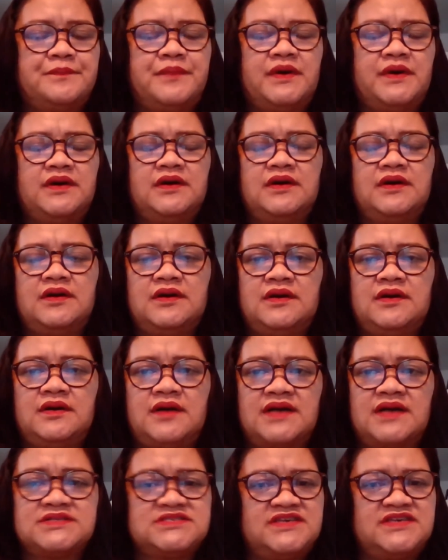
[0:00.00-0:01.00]

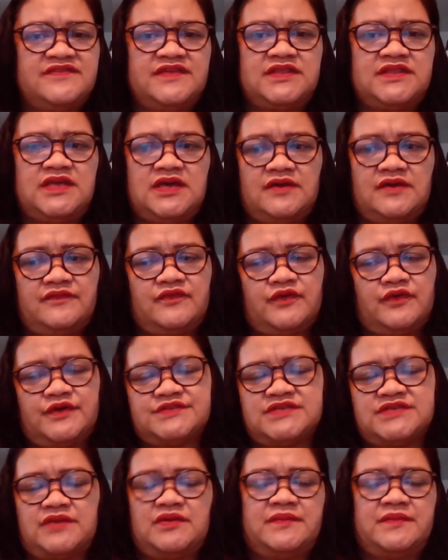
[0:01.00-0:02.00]
activity, of course,
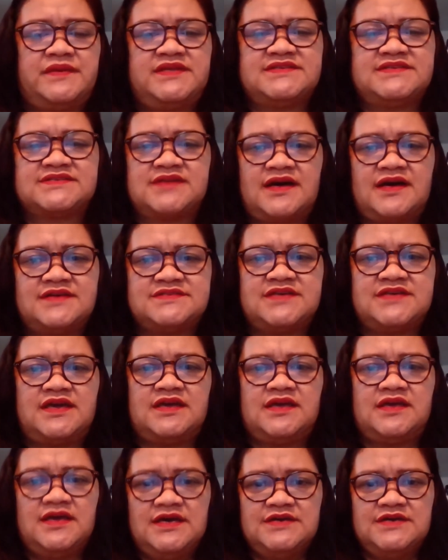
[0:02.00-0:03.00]
they will be discussing.